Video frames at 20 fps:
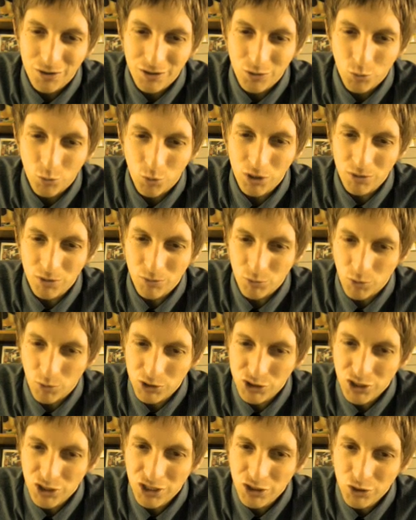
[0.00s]
what,
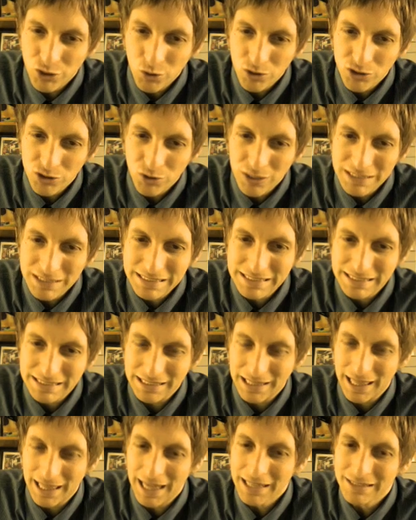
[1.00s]
what you can do is you can
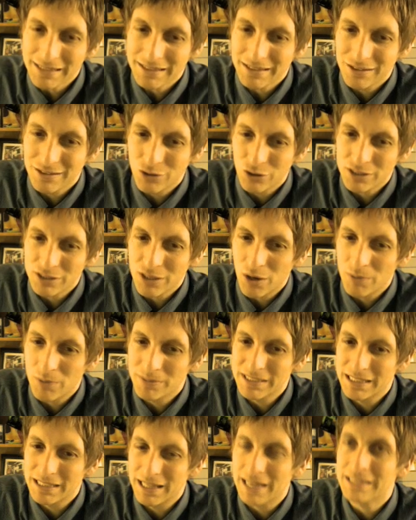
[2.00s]
select, notice how I'm
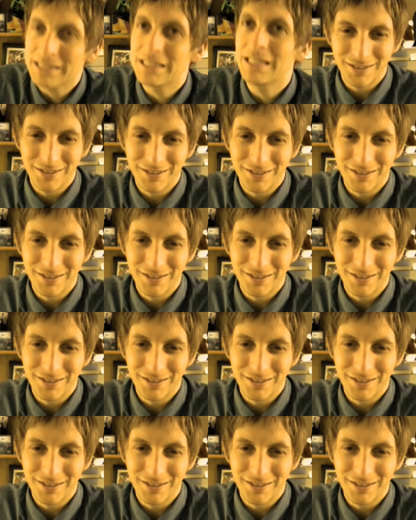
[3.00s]
selecting.